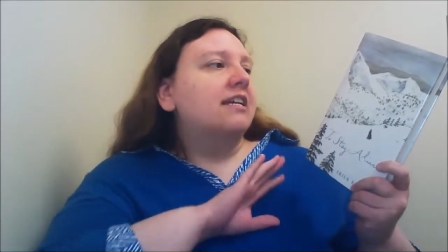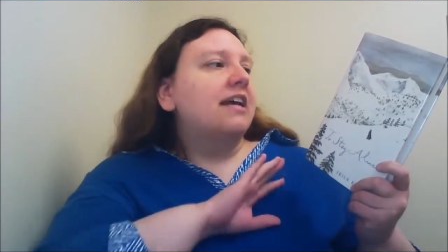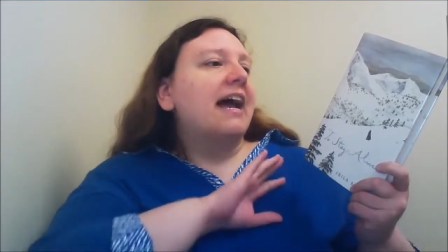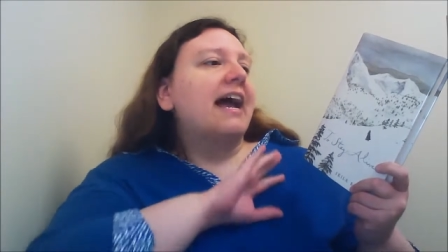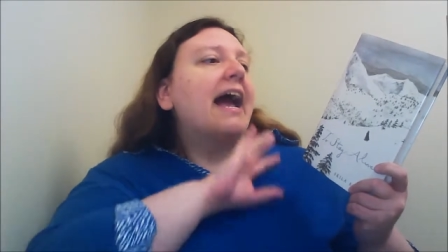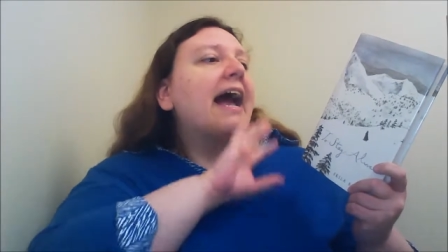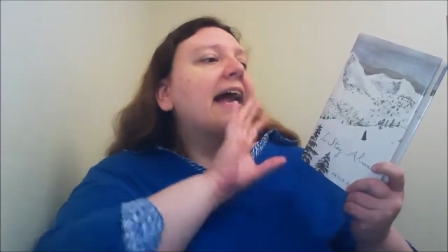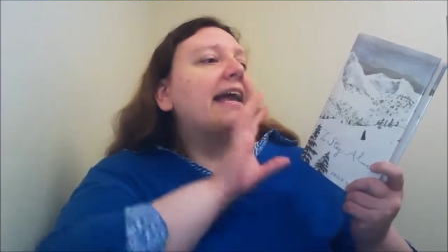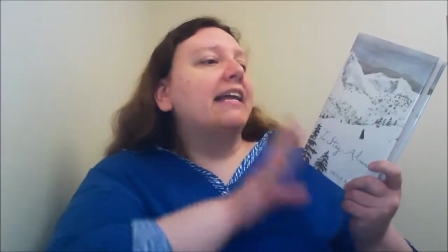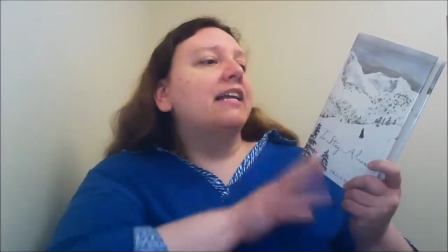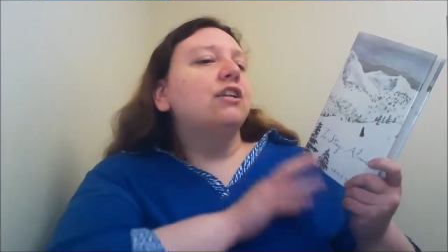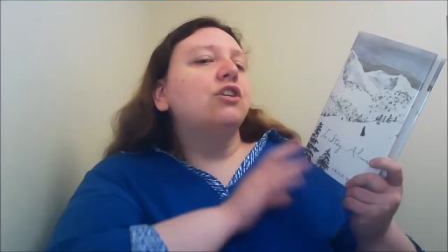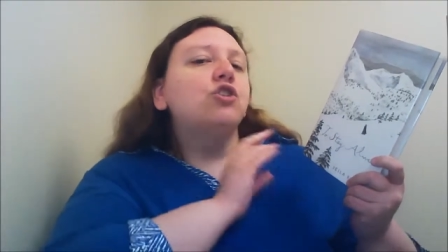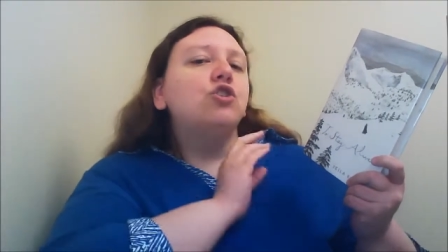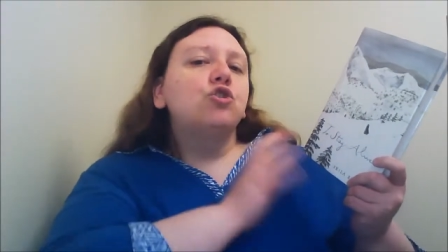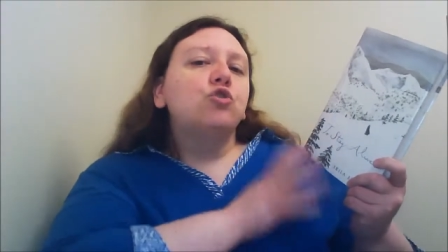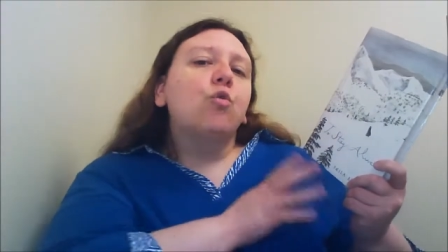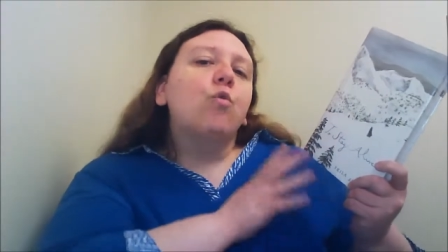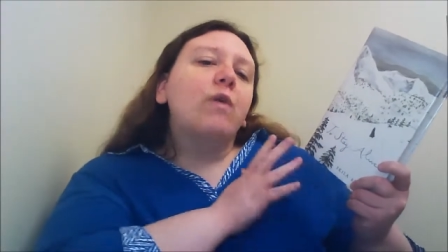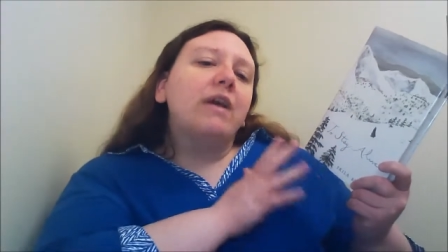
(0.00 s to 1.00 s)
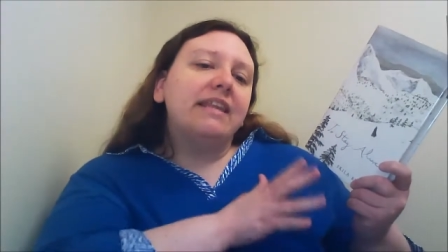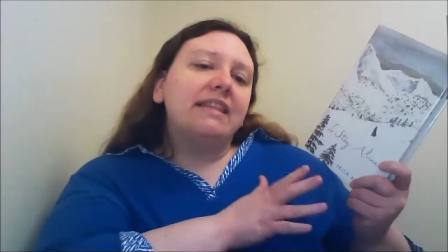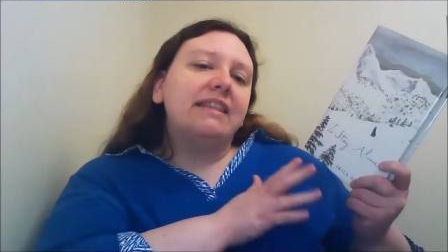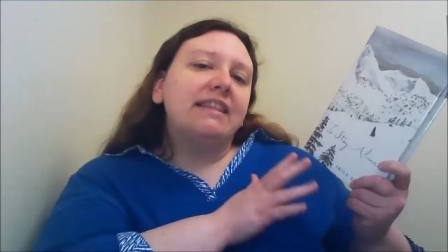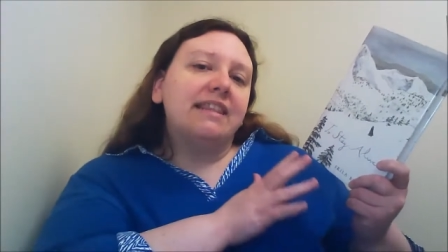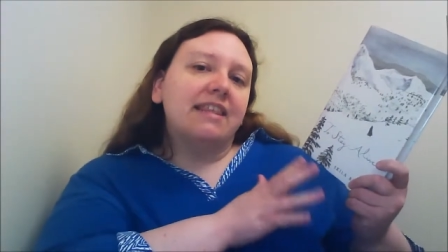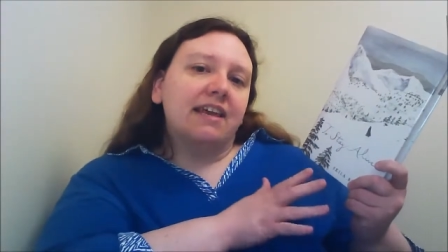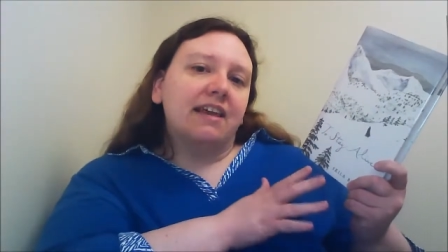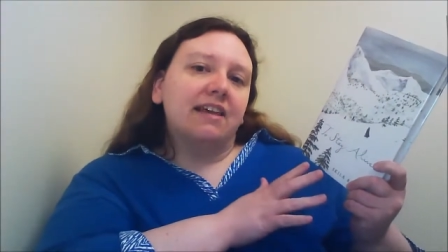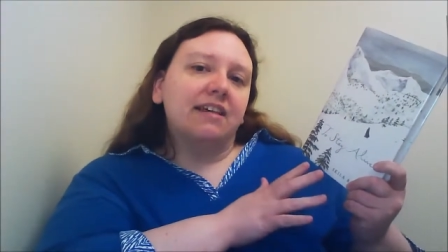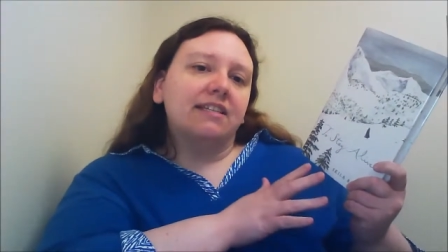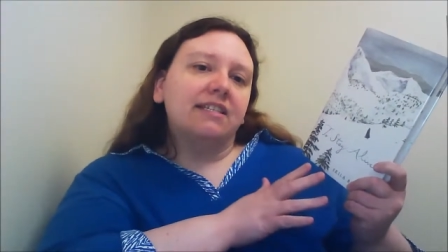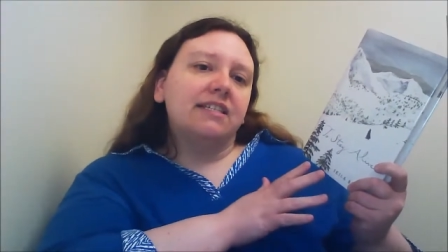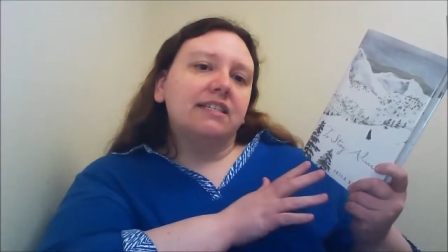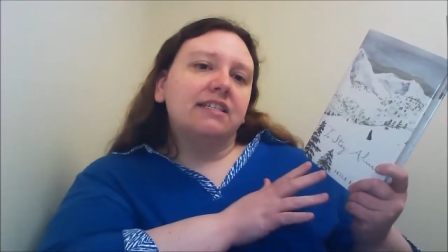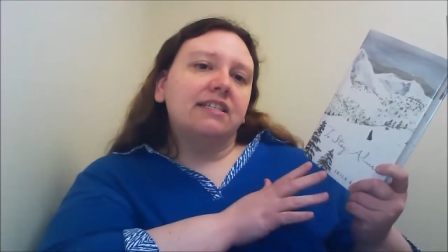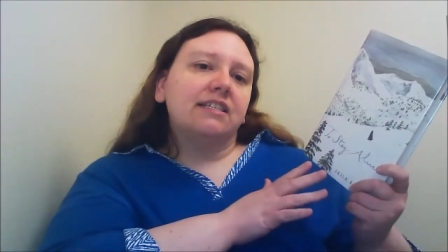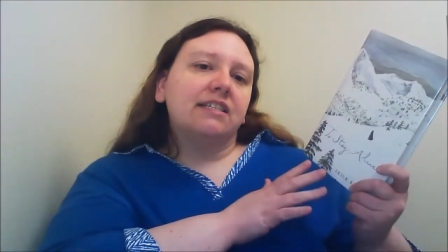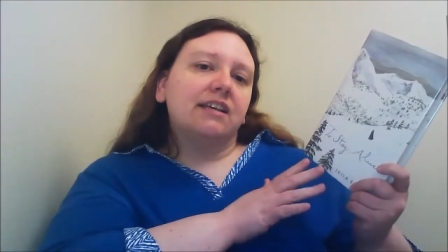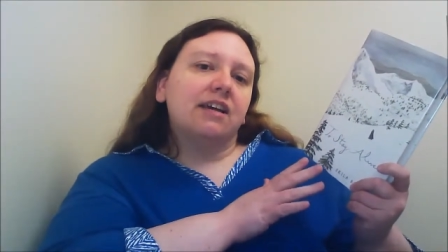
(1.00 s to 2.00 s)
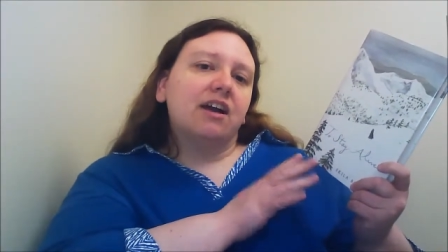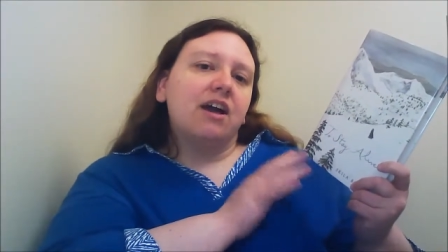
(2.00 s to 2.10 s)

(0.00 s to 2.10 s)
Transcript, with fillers: I, I enjoyed this